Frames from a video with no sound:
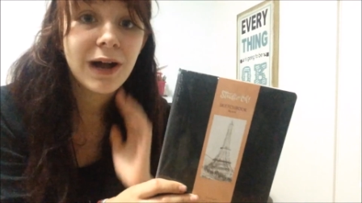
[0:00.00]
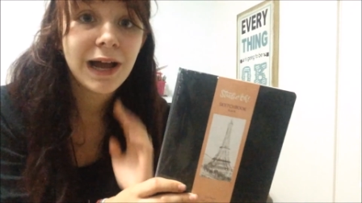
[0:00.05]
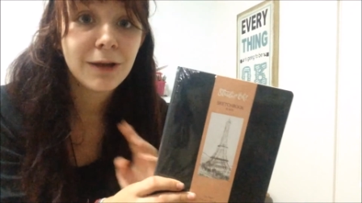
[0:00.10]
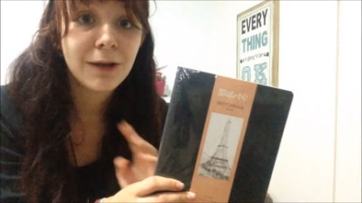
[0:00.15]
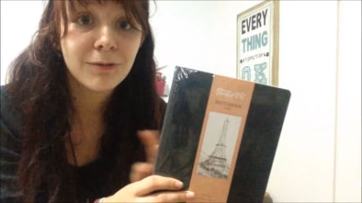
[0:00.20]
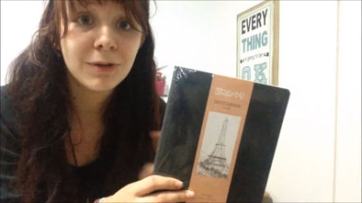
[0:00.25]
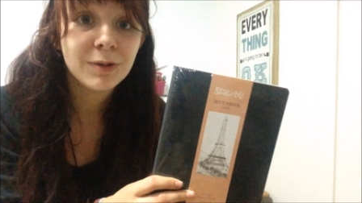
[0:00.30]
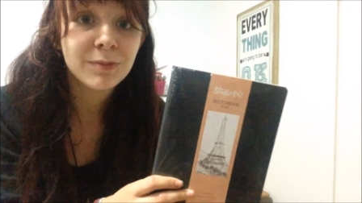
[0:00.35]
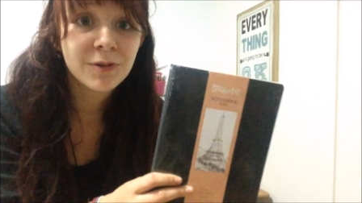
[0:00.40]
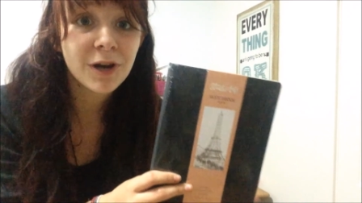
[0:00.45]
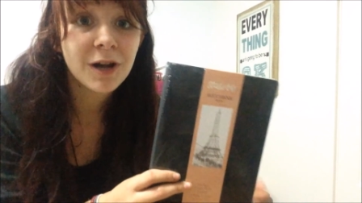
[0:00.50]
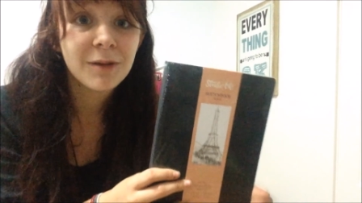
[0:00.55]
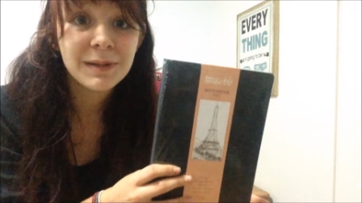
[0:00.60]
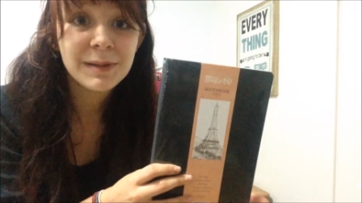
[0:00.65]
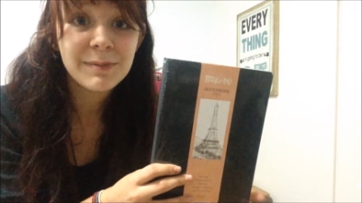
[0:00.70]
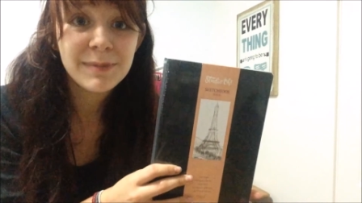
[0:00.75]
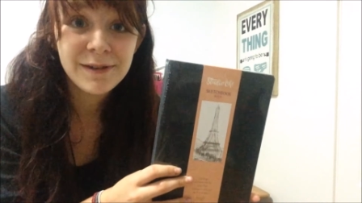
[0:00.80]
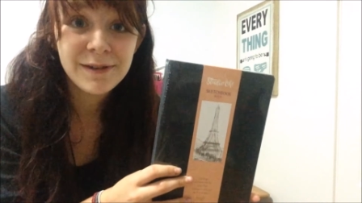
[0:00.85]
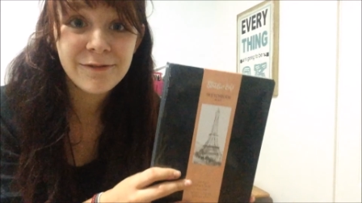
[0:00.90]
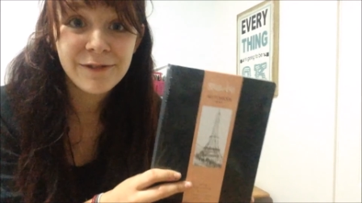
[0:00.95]
I will
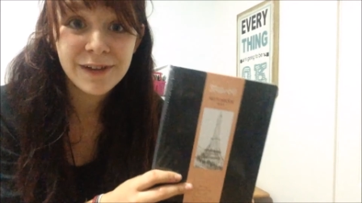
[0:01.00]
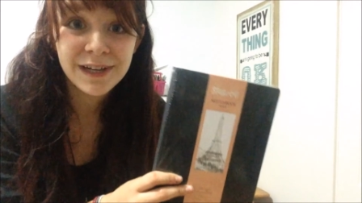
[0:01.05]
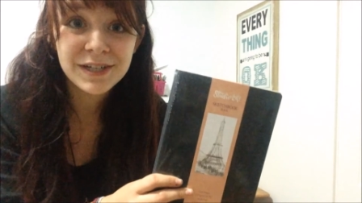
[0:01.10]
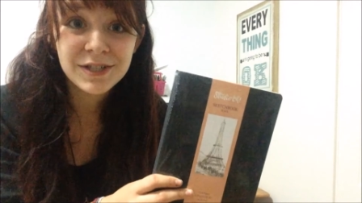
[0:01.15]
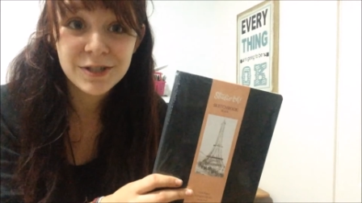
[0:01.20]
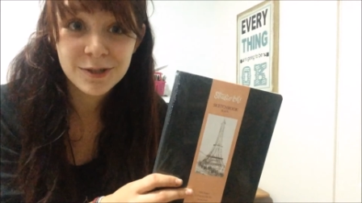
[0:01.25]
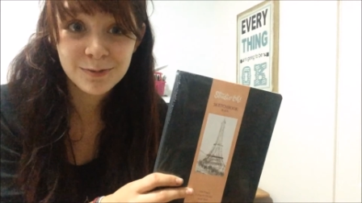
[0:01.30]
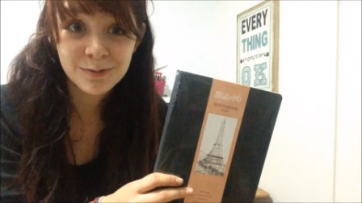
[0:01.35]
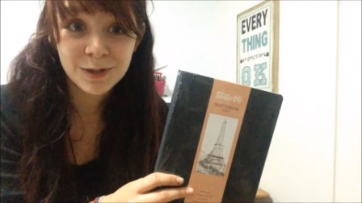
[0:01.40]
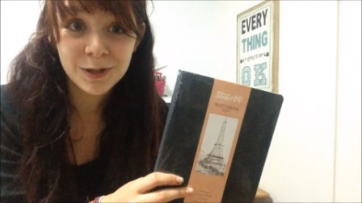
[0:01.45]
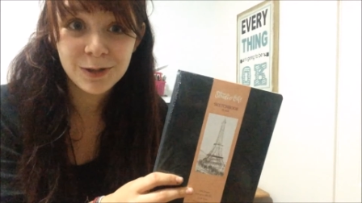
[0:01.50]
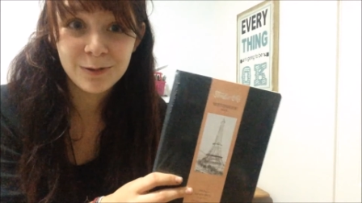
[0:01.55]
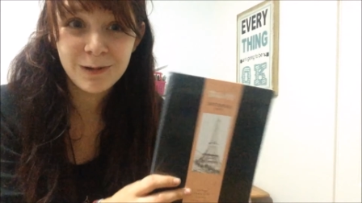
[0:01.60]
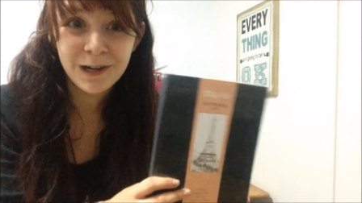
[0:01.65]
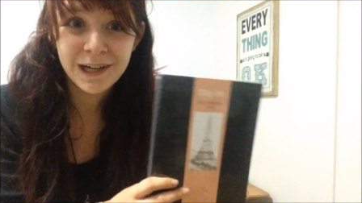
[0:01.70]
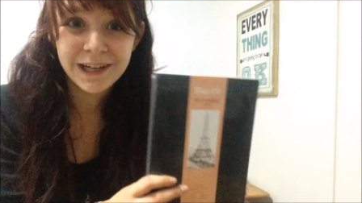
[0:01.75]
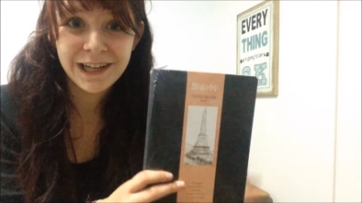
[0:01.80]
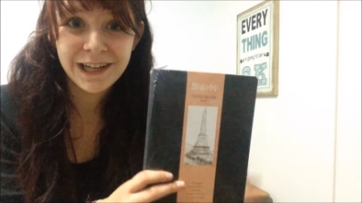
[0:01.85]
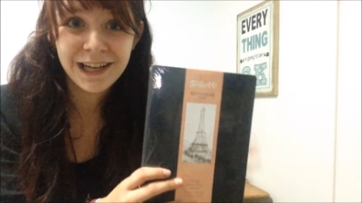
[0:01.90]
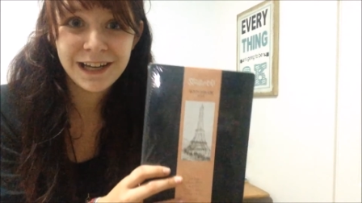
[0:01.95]
probably be finished the blue
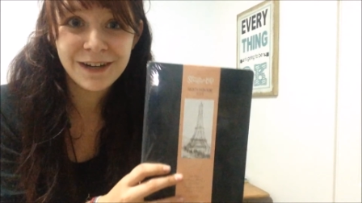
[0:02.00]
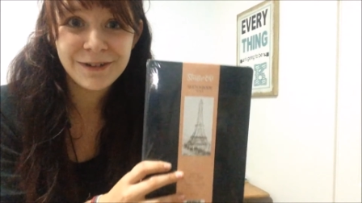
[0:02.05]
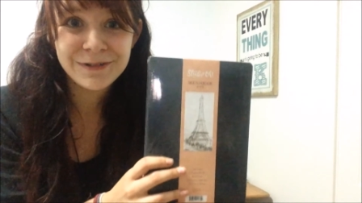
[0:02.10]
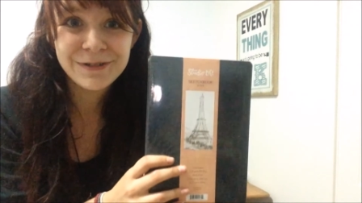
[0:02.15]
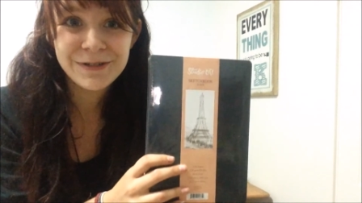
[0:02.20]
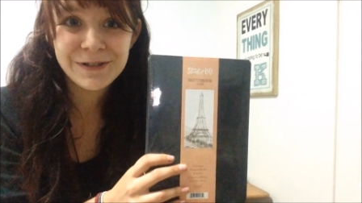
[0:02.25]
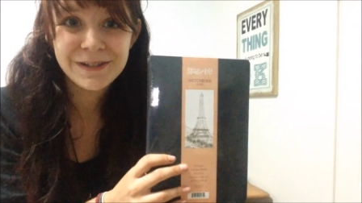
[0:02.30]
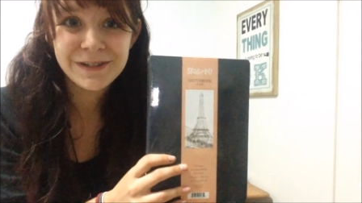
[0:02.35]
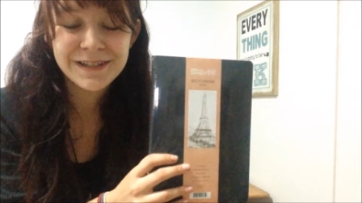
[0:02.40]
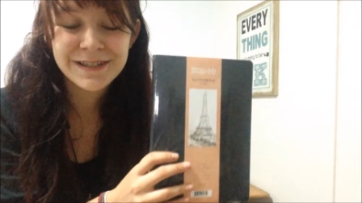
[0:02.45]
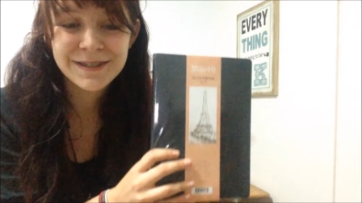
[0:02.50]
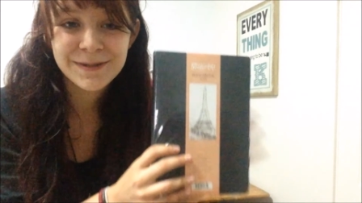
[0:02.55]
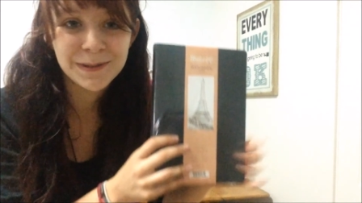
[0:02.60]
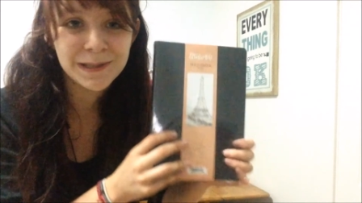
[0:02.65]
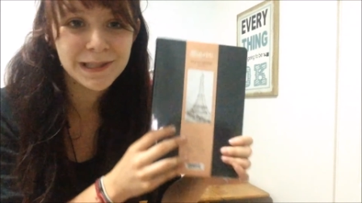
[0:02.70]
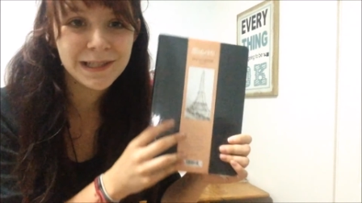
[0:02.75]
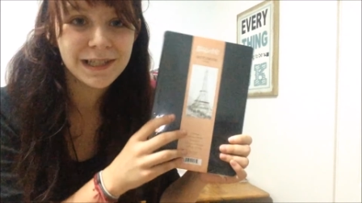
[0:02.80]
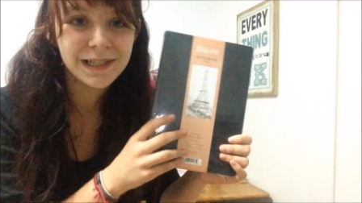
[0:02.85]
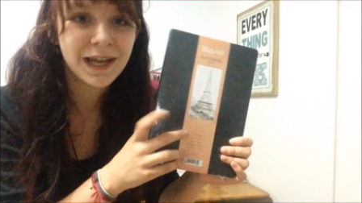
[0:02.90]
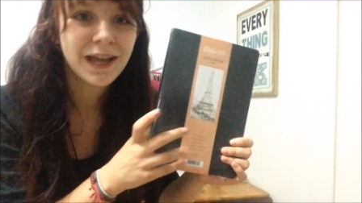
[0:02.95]
one and onto this
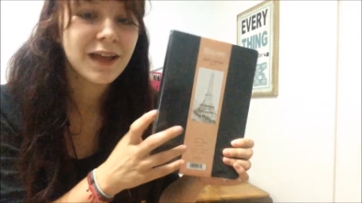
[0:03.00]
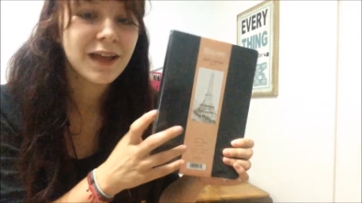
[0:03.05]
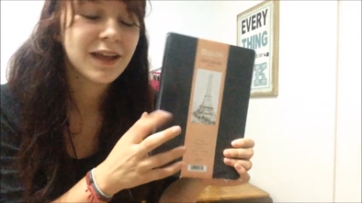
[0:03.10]
one.